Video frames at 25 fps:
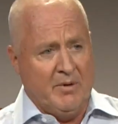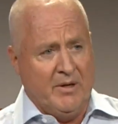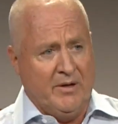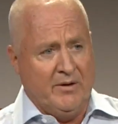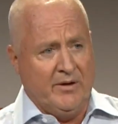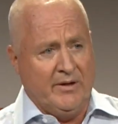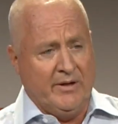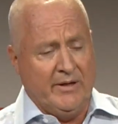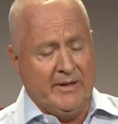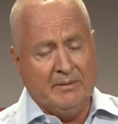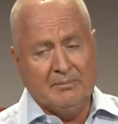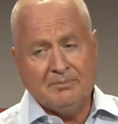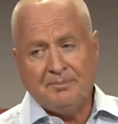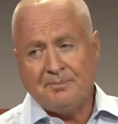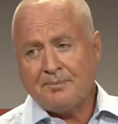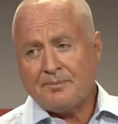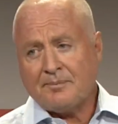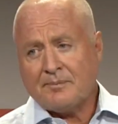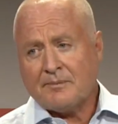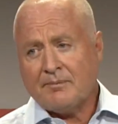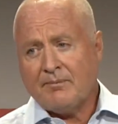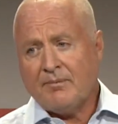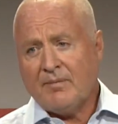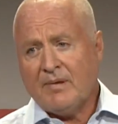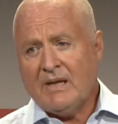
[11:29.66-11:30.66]
community.
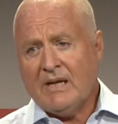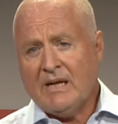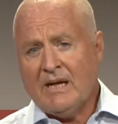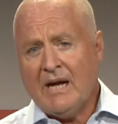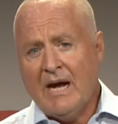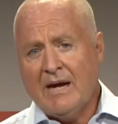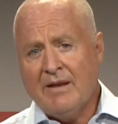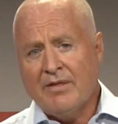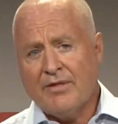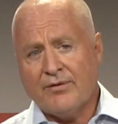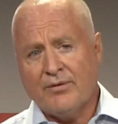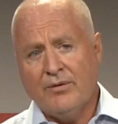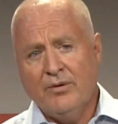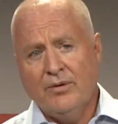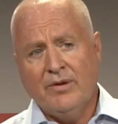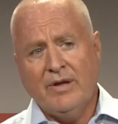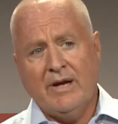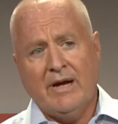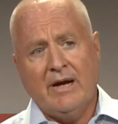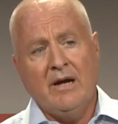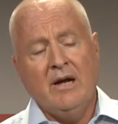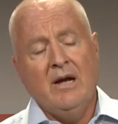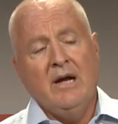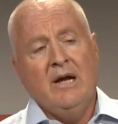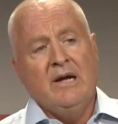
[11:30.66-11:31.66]
And through
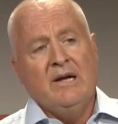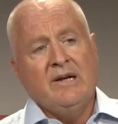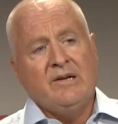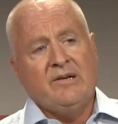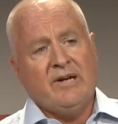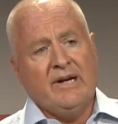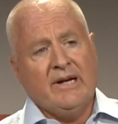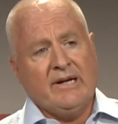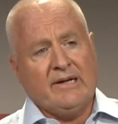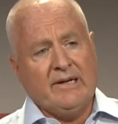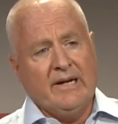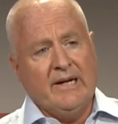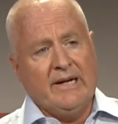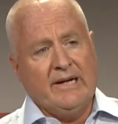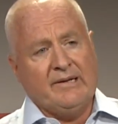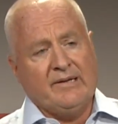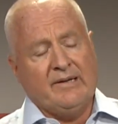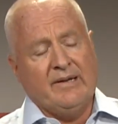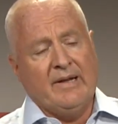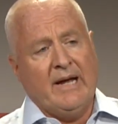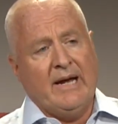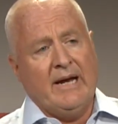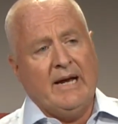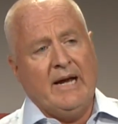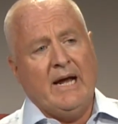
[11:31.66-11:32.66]
their
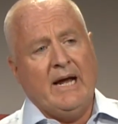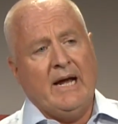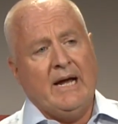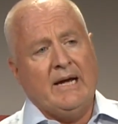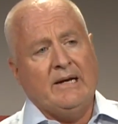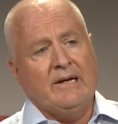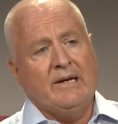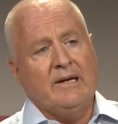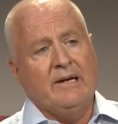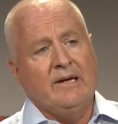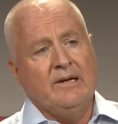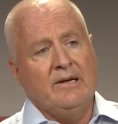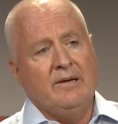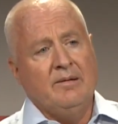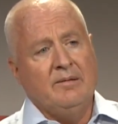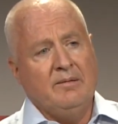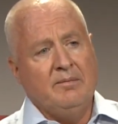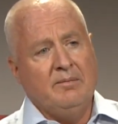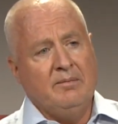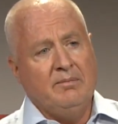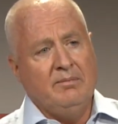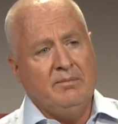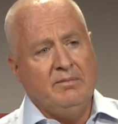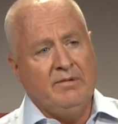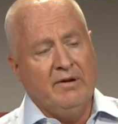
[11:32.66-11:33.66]
techniques they had
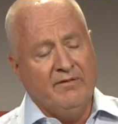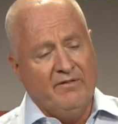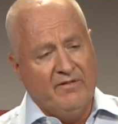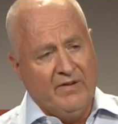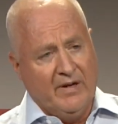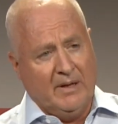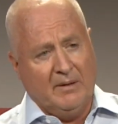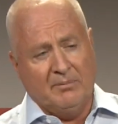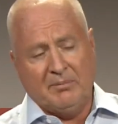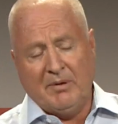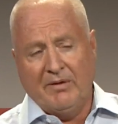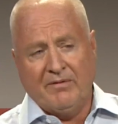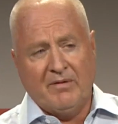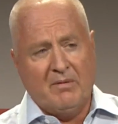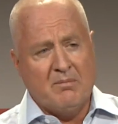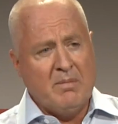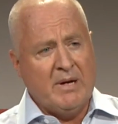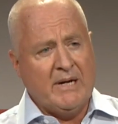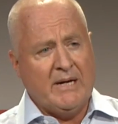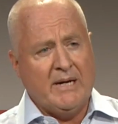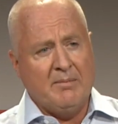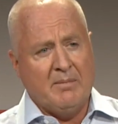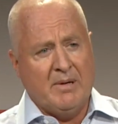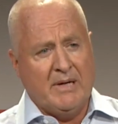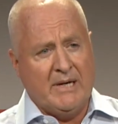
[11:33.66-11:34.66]
developed over
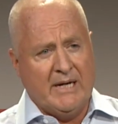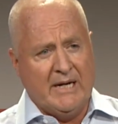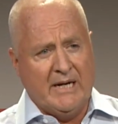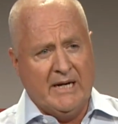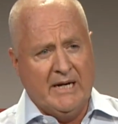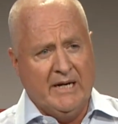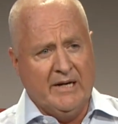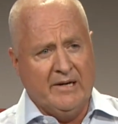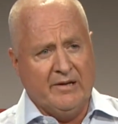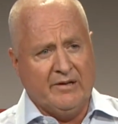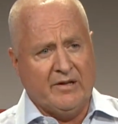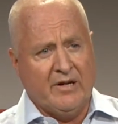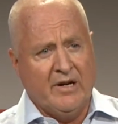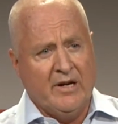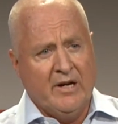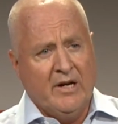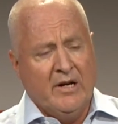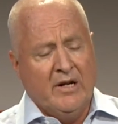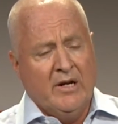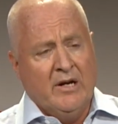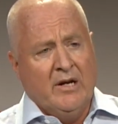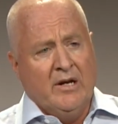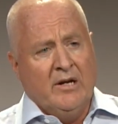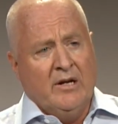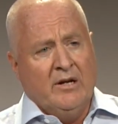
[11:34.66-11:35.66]
many, many years
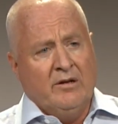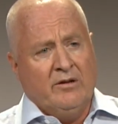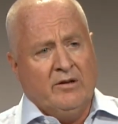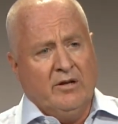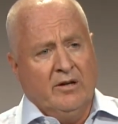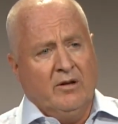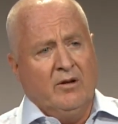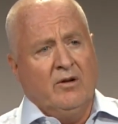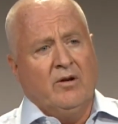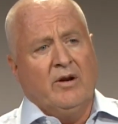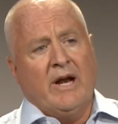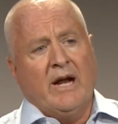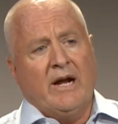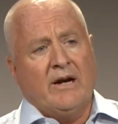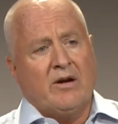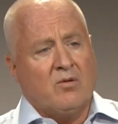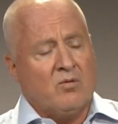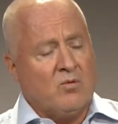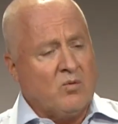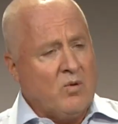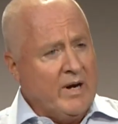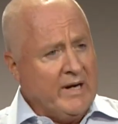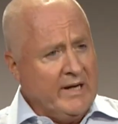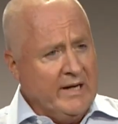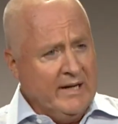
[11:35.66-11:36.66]
to learn how
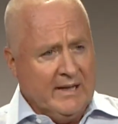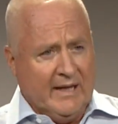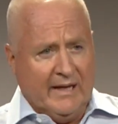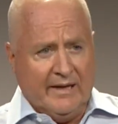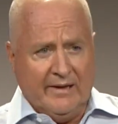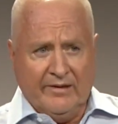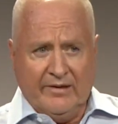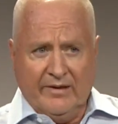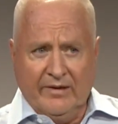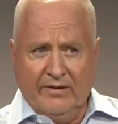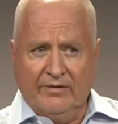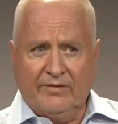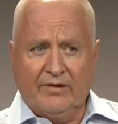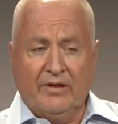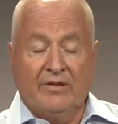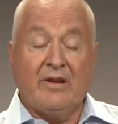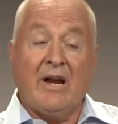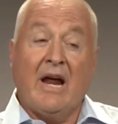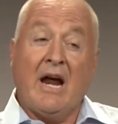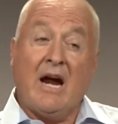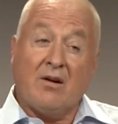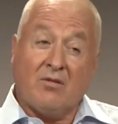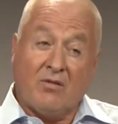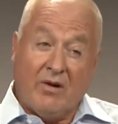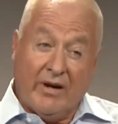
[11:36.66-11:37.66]
to regulate yourself, to
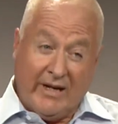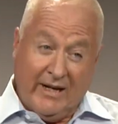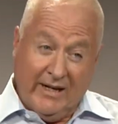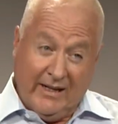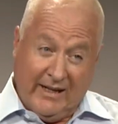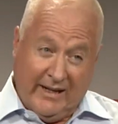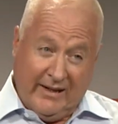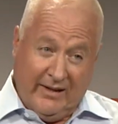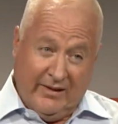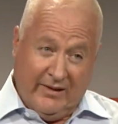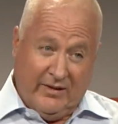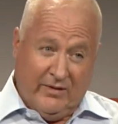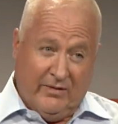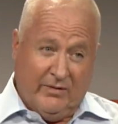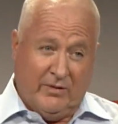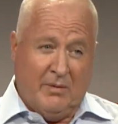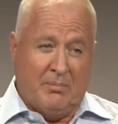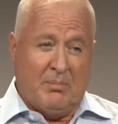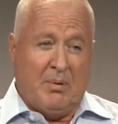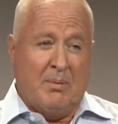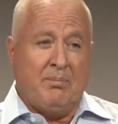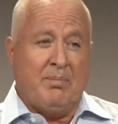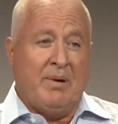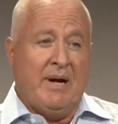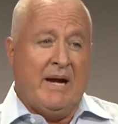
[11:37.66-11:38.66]
downregulate yourself,
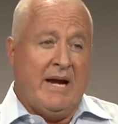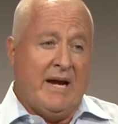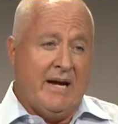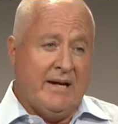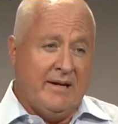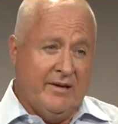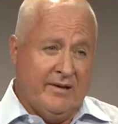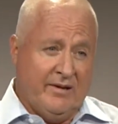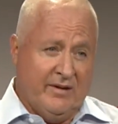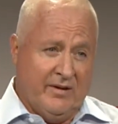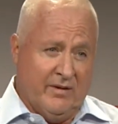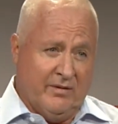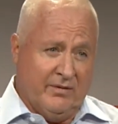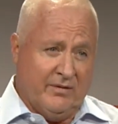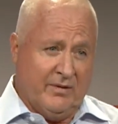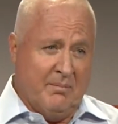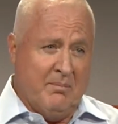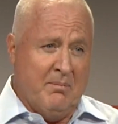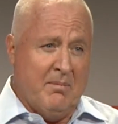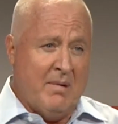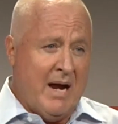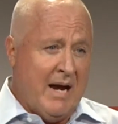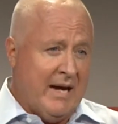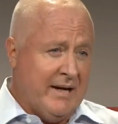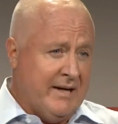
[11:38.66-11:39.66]
to prepare yourself
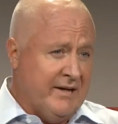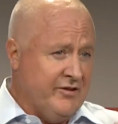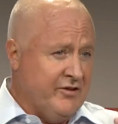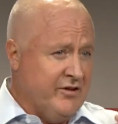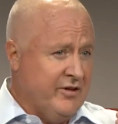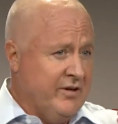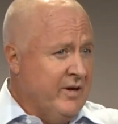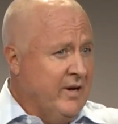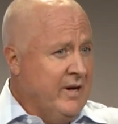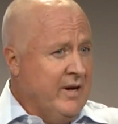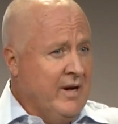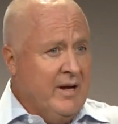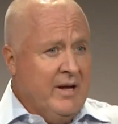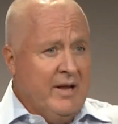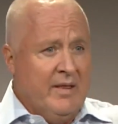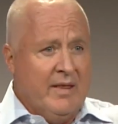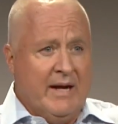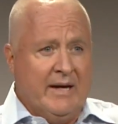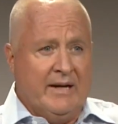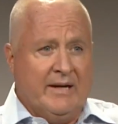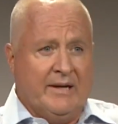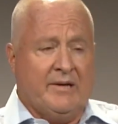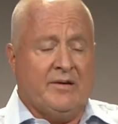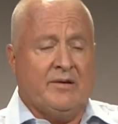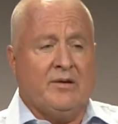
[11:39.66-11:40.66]
to manage
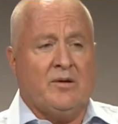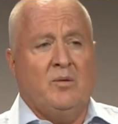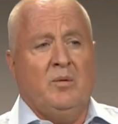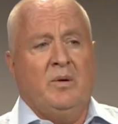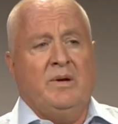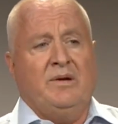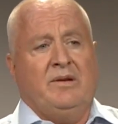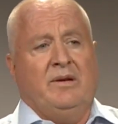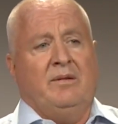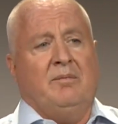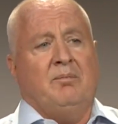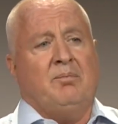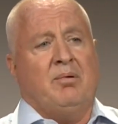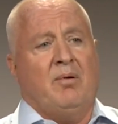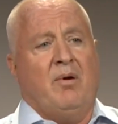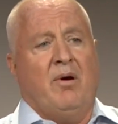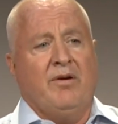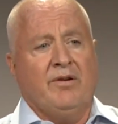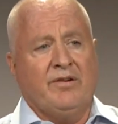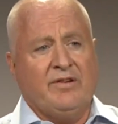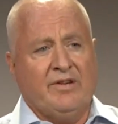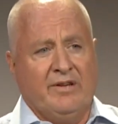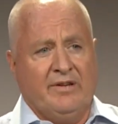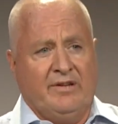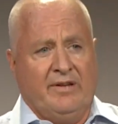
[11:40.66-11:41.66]
that exquisite
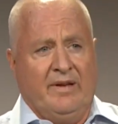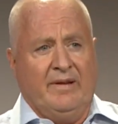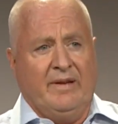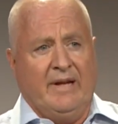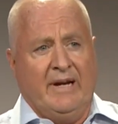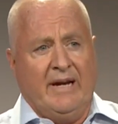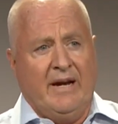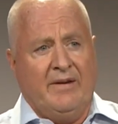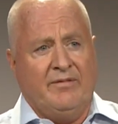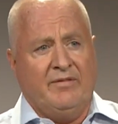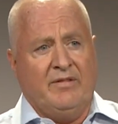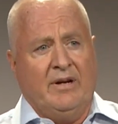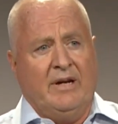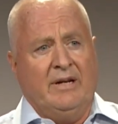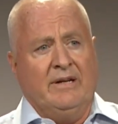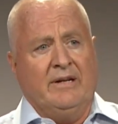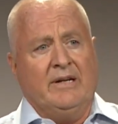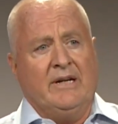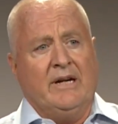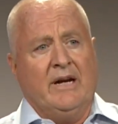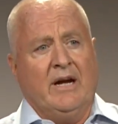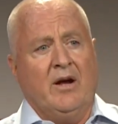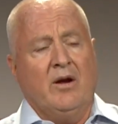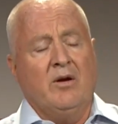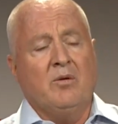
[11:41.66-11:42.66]
process that they have to
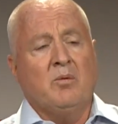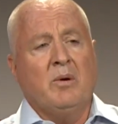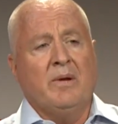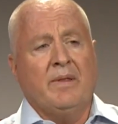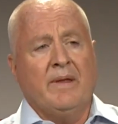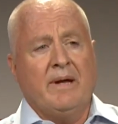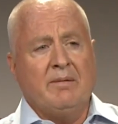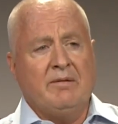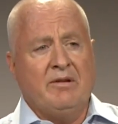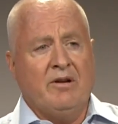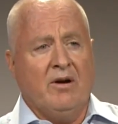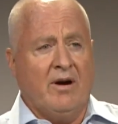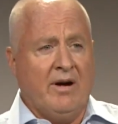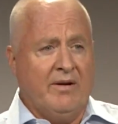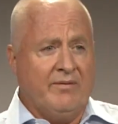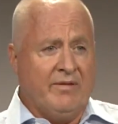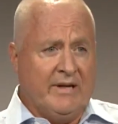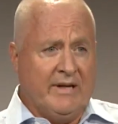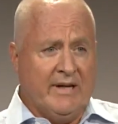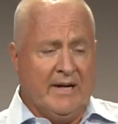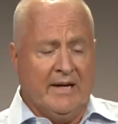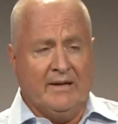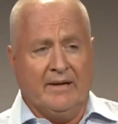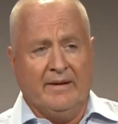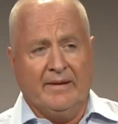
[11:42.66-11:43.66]
undergo when they're
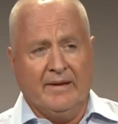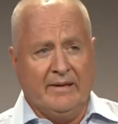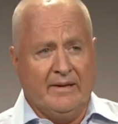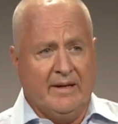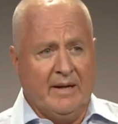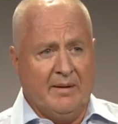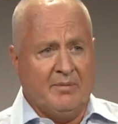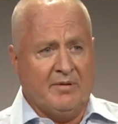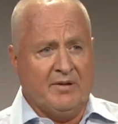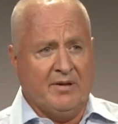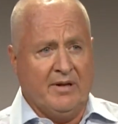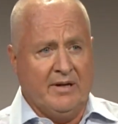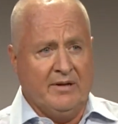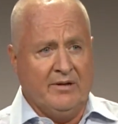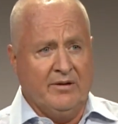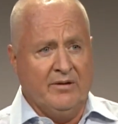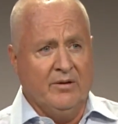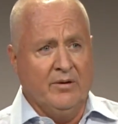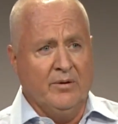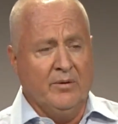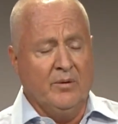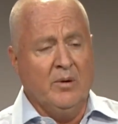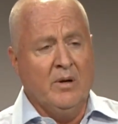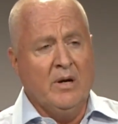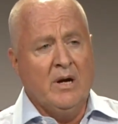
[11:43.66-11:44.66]
diving down to the depths they
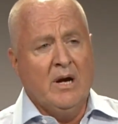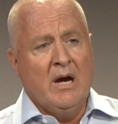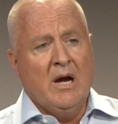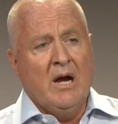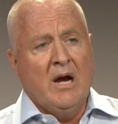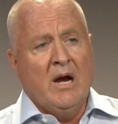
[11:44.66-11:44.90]
do